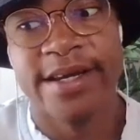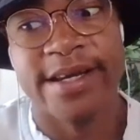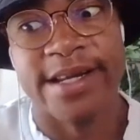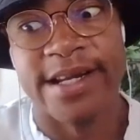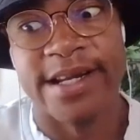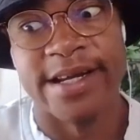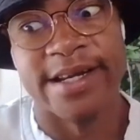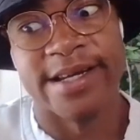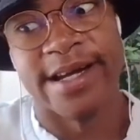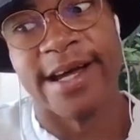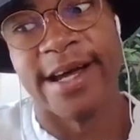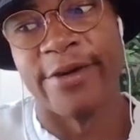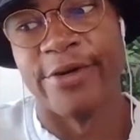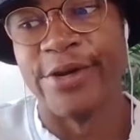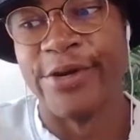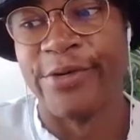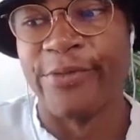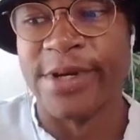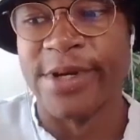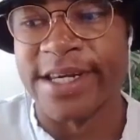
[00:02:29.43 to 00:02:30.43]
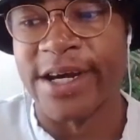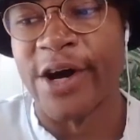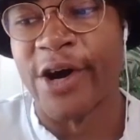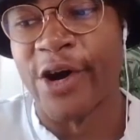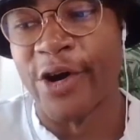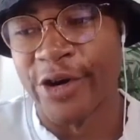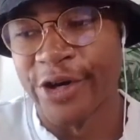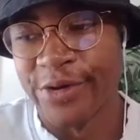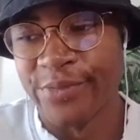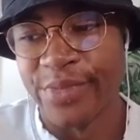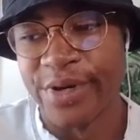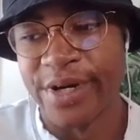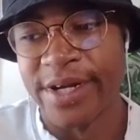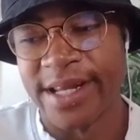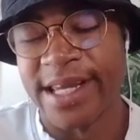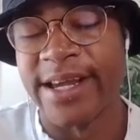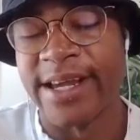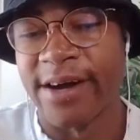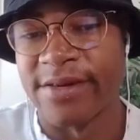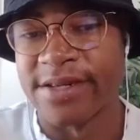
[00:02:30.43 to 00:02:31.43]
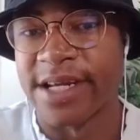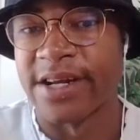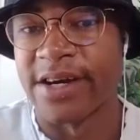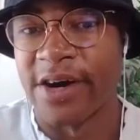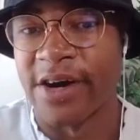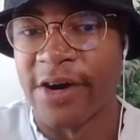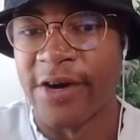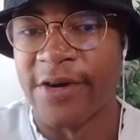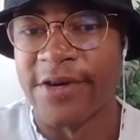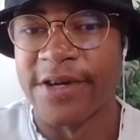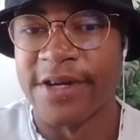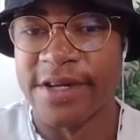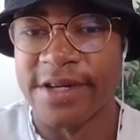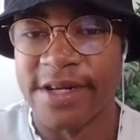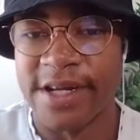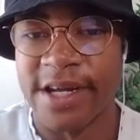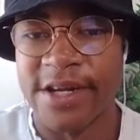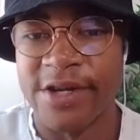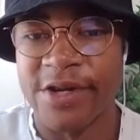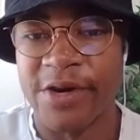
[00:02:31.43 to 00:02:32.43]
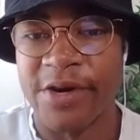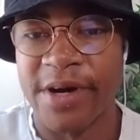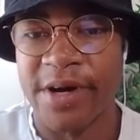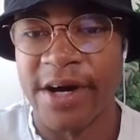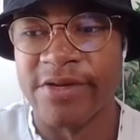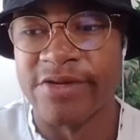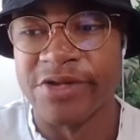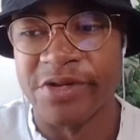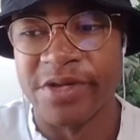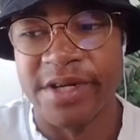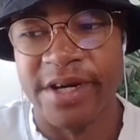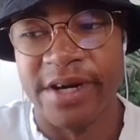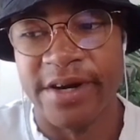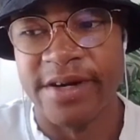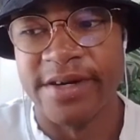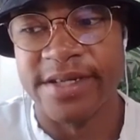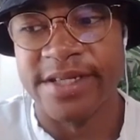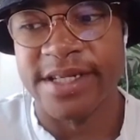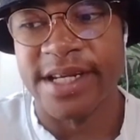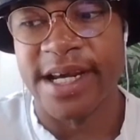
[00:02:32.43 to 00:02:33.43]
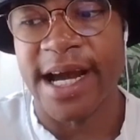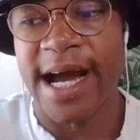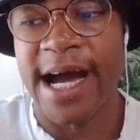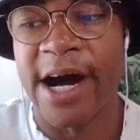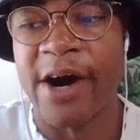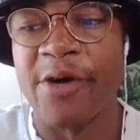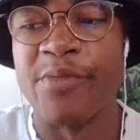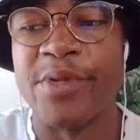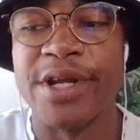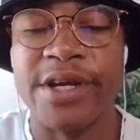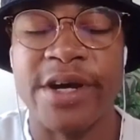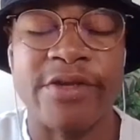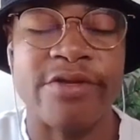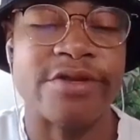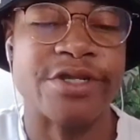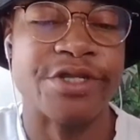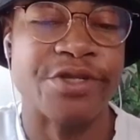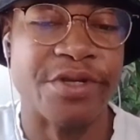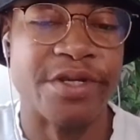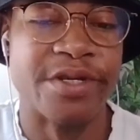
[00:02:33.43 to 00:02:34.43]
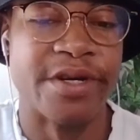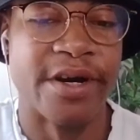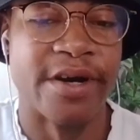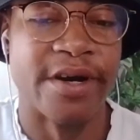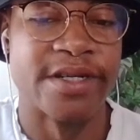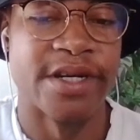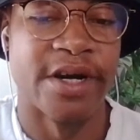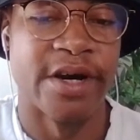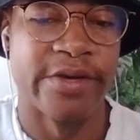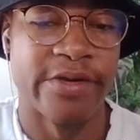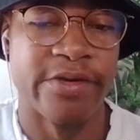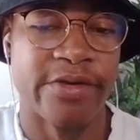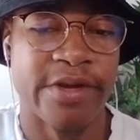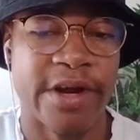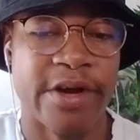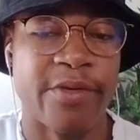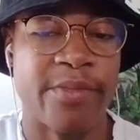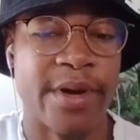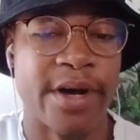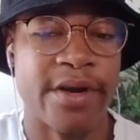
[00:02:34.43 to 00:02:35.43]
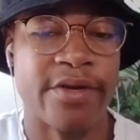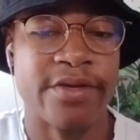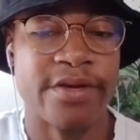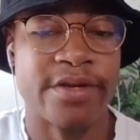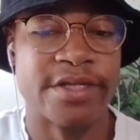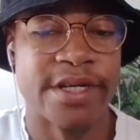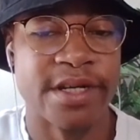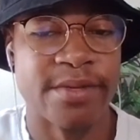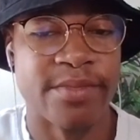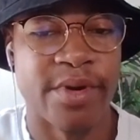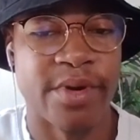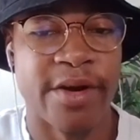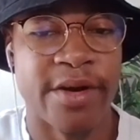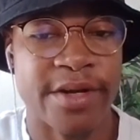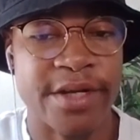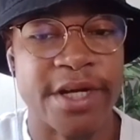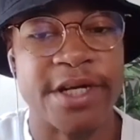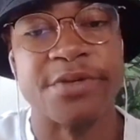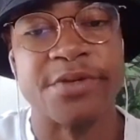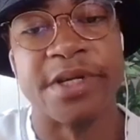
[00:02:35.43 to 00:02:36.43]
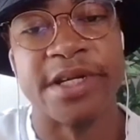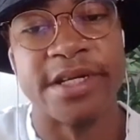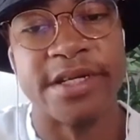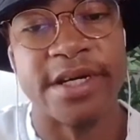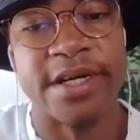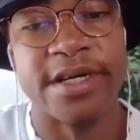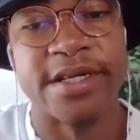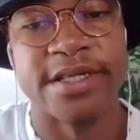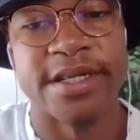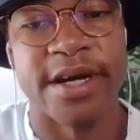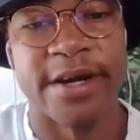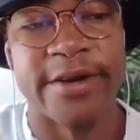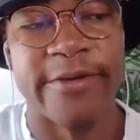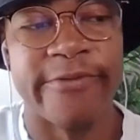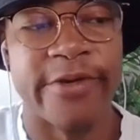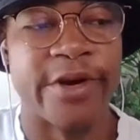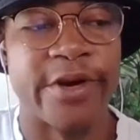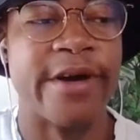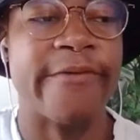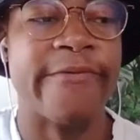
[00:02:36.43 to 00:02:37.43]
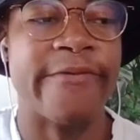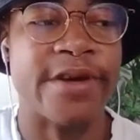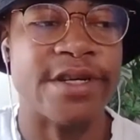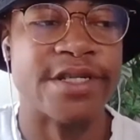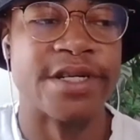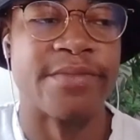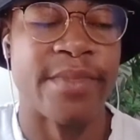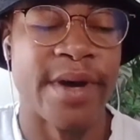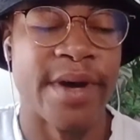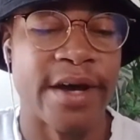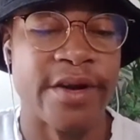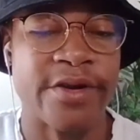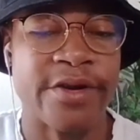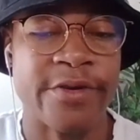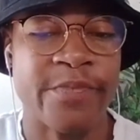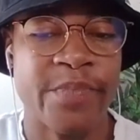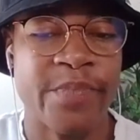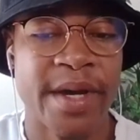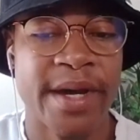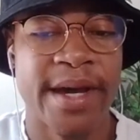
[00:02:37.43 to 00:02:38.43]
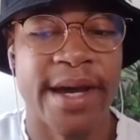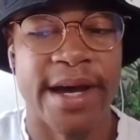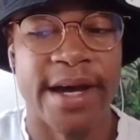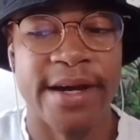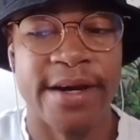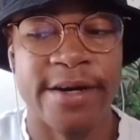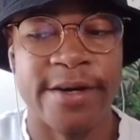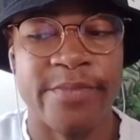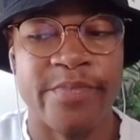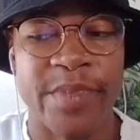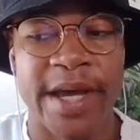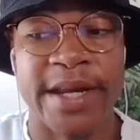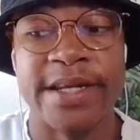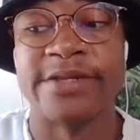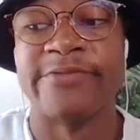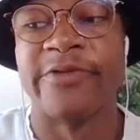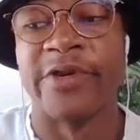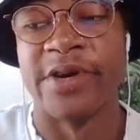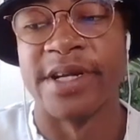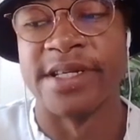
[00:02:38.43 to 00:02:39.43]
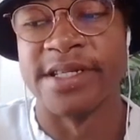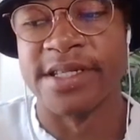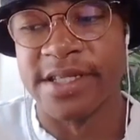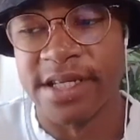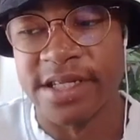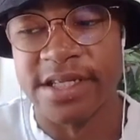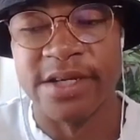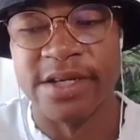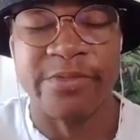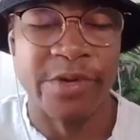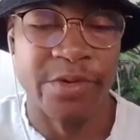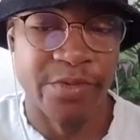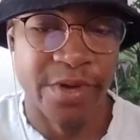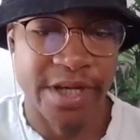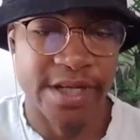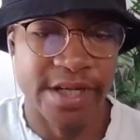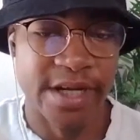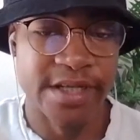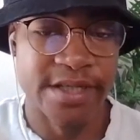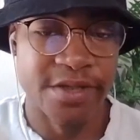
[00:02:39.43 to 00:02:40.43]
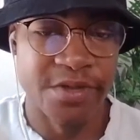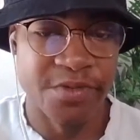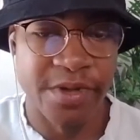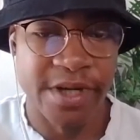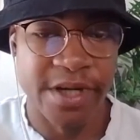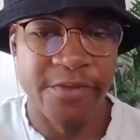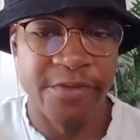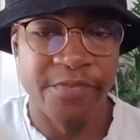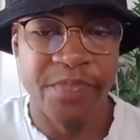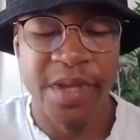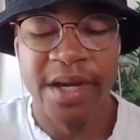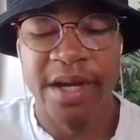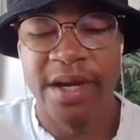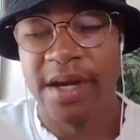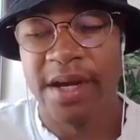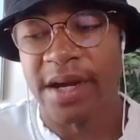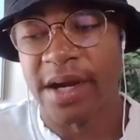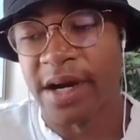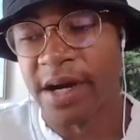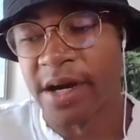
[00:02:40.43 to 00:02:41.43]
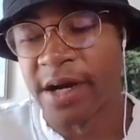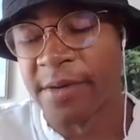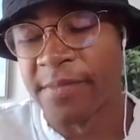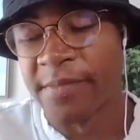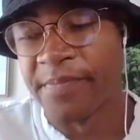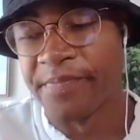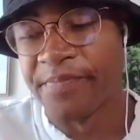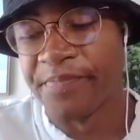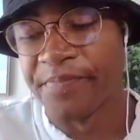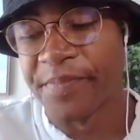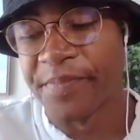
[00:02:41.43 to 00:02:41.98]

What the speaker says: and I don't even want to say Harden, but outside of Harden and other shooting guards, how many other shooting guards are there that are better than Jaylen Brown and does what he does on a very efficient manner, and it's very consistent with what he does as well. So I mean,